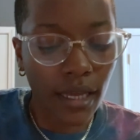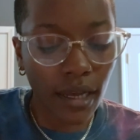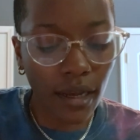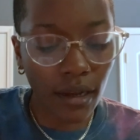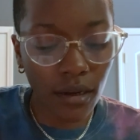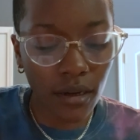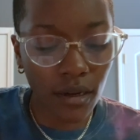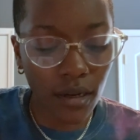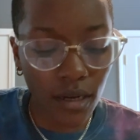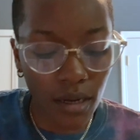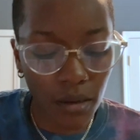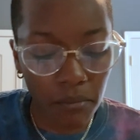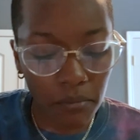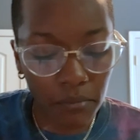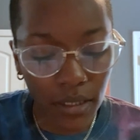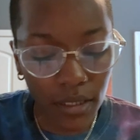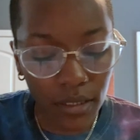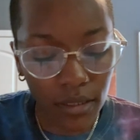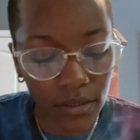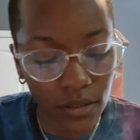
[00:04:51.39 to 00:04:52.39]

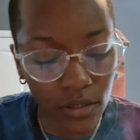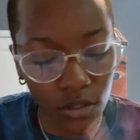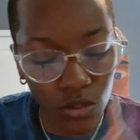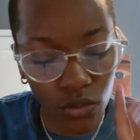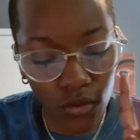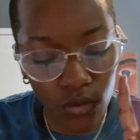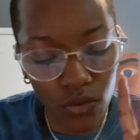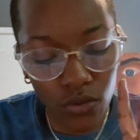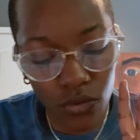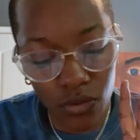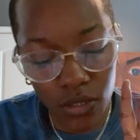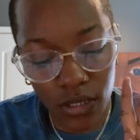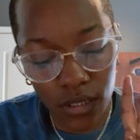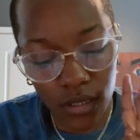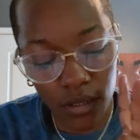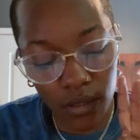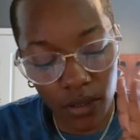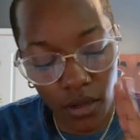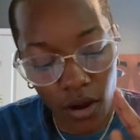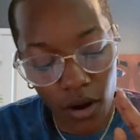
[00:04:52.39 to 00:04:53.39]
Twos,
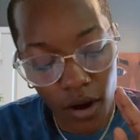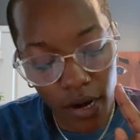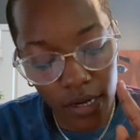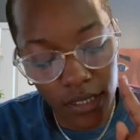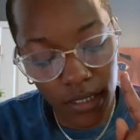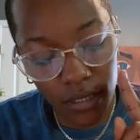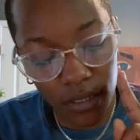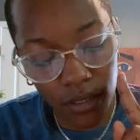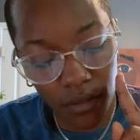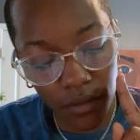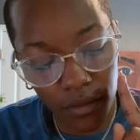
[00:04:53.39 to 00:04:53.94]
cards